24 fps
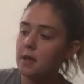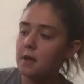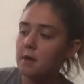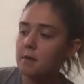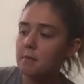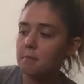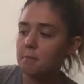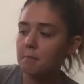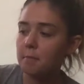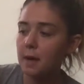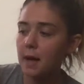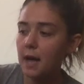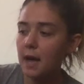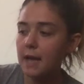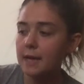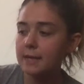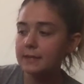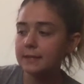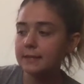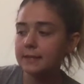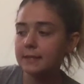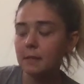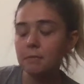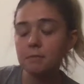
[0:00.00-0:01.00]
"Buy
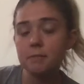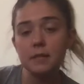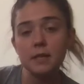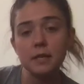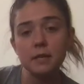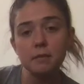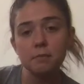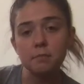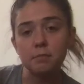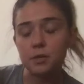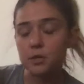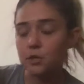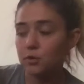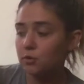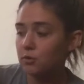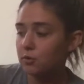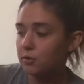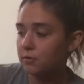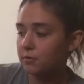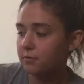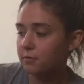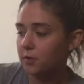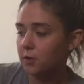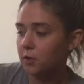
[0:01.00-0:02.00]
something
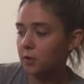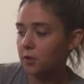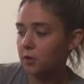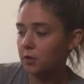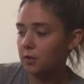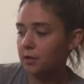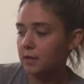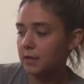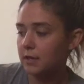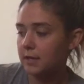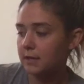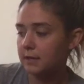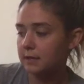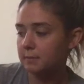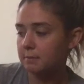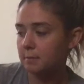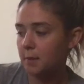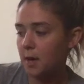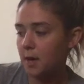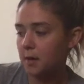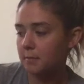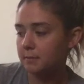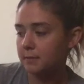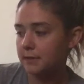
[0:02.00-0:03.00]
beautiful," his
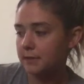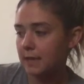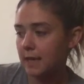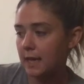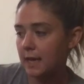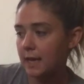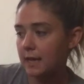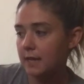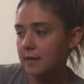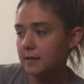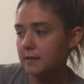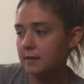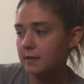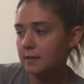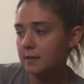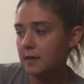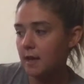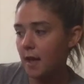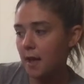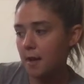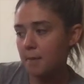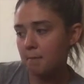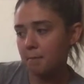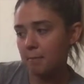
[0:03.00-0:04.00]
mom said.
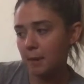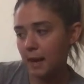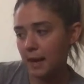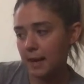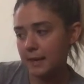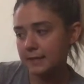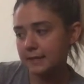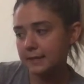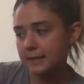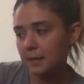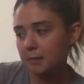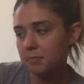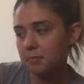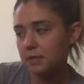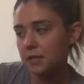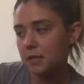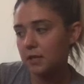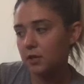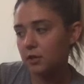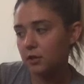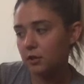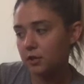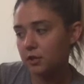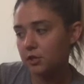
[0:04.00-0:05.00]
"Buy something
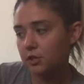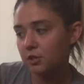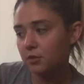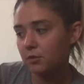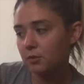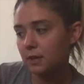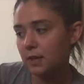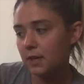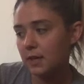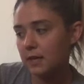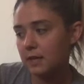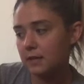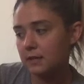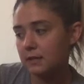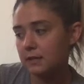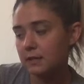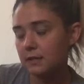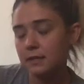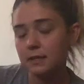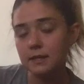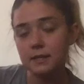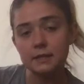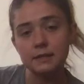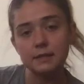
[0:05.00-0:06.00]
good to eat,"
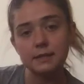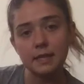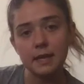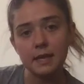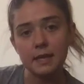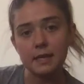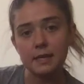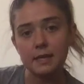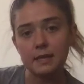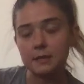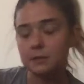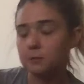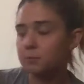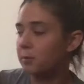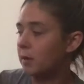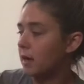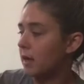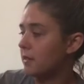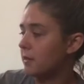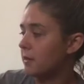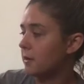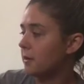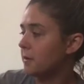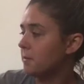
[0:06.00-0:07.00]
said his
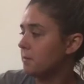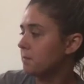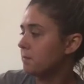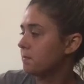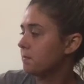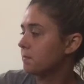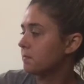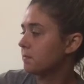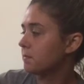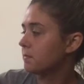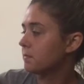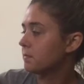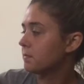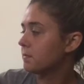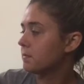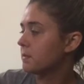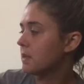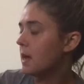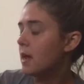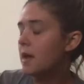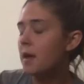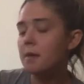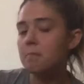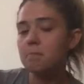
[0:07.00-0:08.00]
brother.
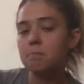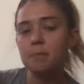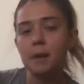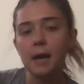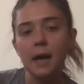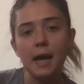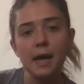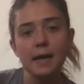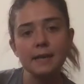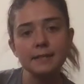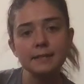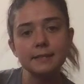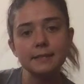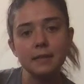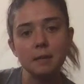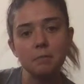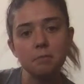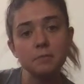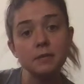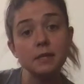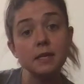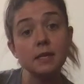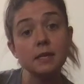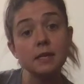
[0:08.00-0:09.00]
"Buy
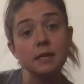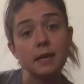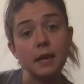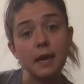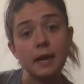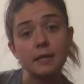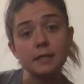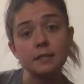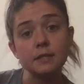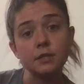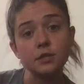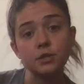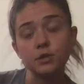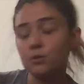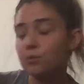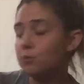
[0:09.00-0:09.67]
something nice to